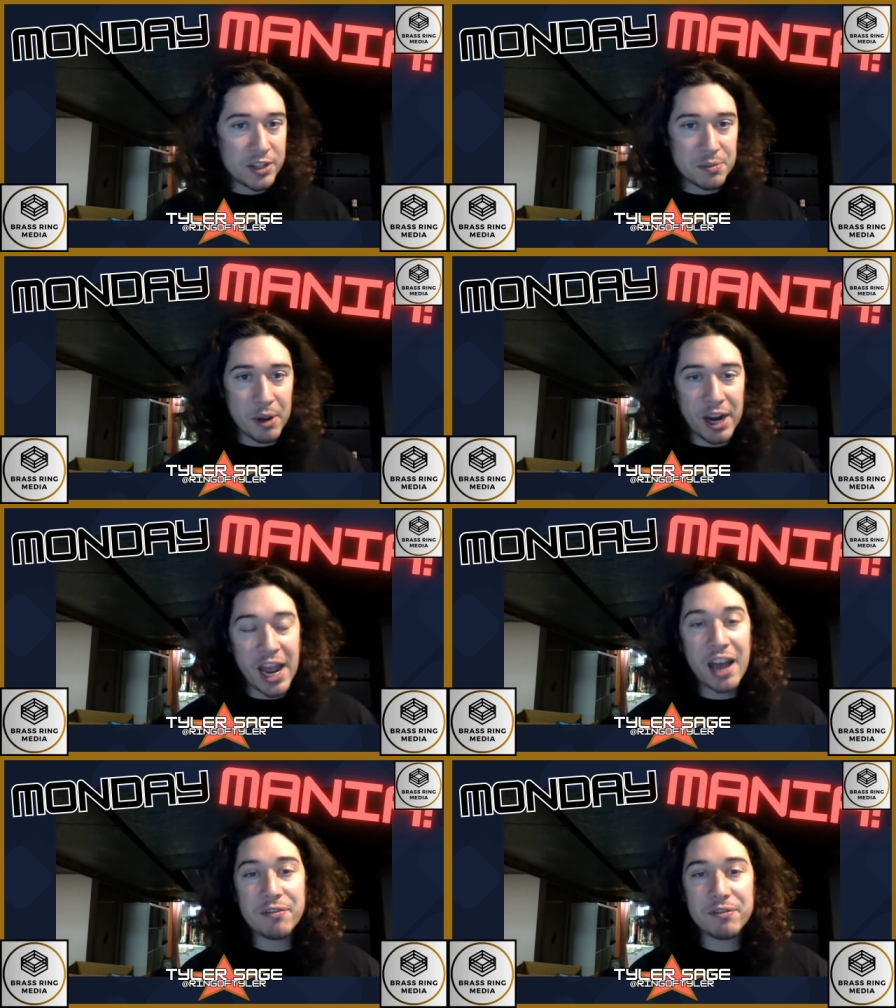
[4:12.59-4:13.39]
It's about
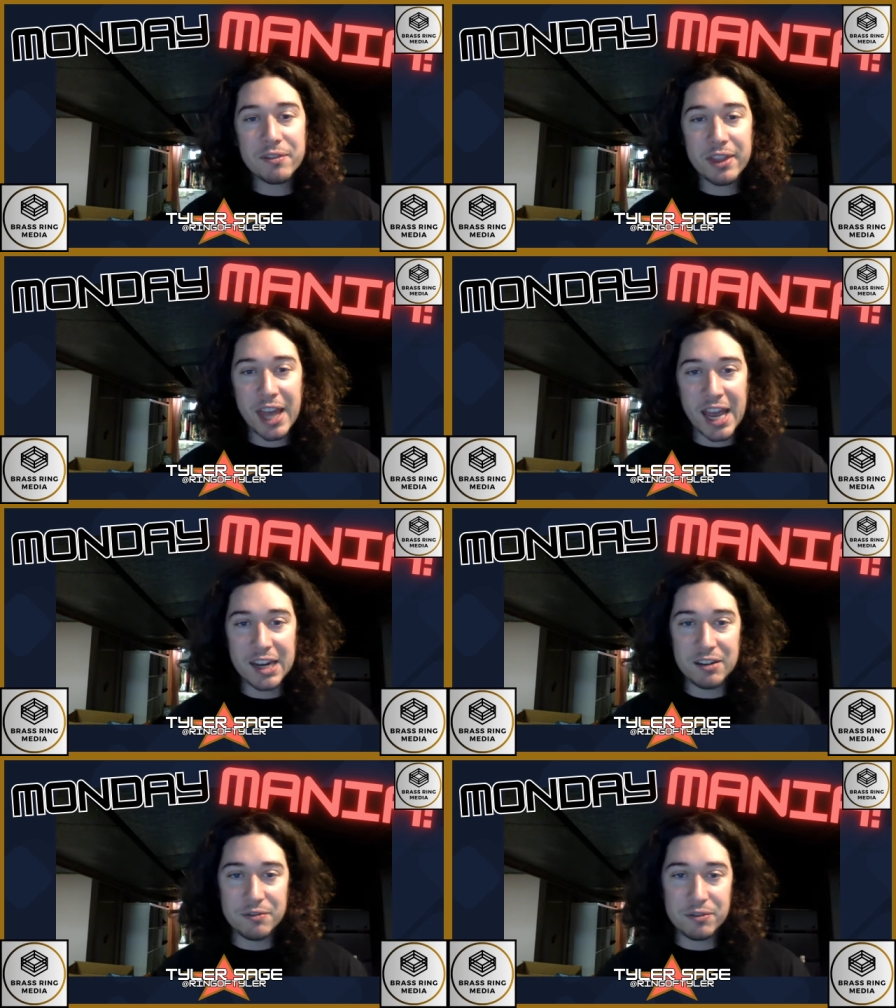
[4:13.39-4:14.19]
half
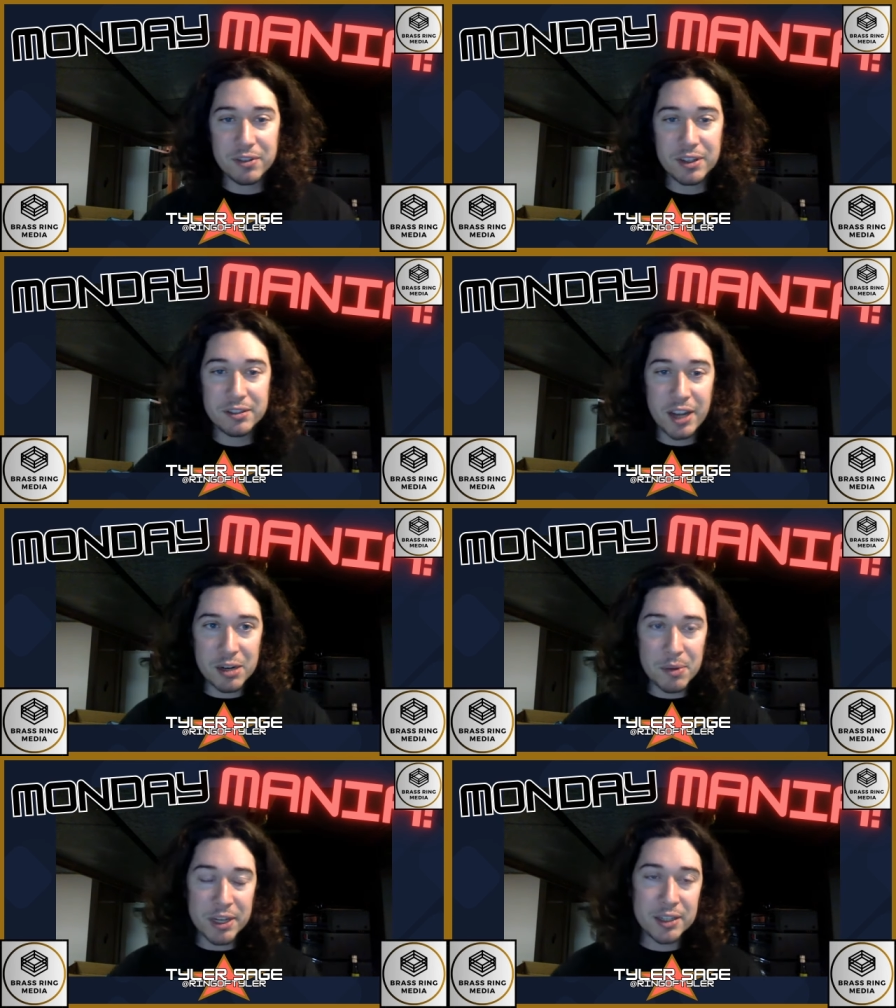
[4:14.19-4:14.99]
that of
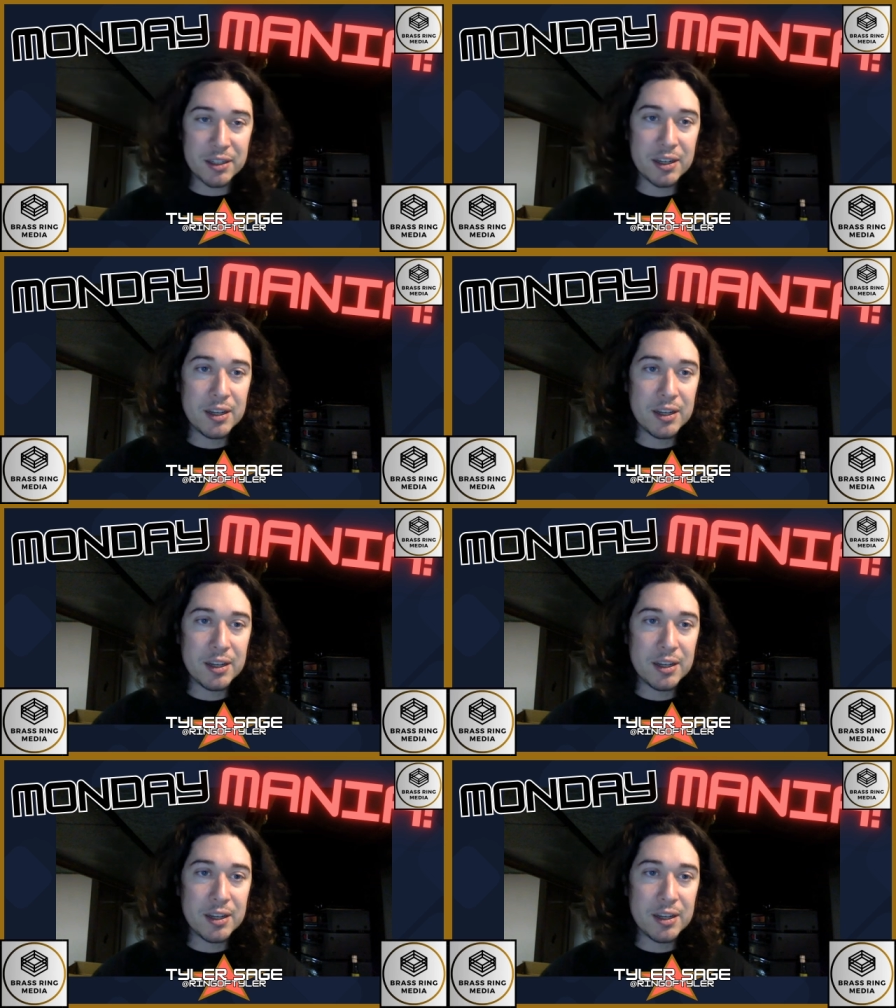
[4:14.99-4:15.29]
Dynamite.